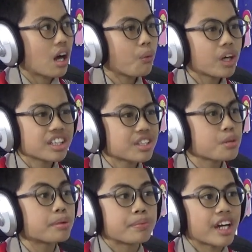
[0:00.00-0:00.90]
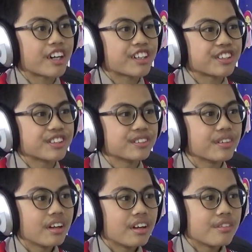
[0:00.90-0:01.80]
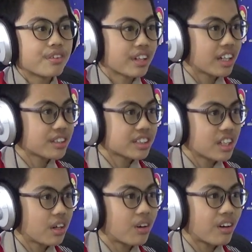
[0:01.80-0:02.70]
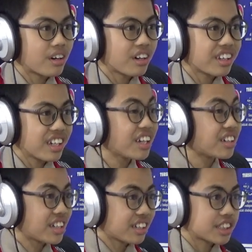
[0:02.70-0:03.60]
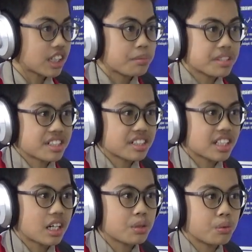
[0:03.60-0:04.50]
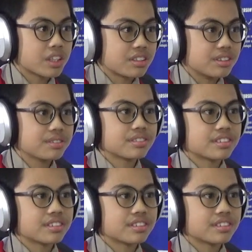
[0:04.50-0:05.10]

What did you prepare to for Galaxy or the other English competitions that you went through?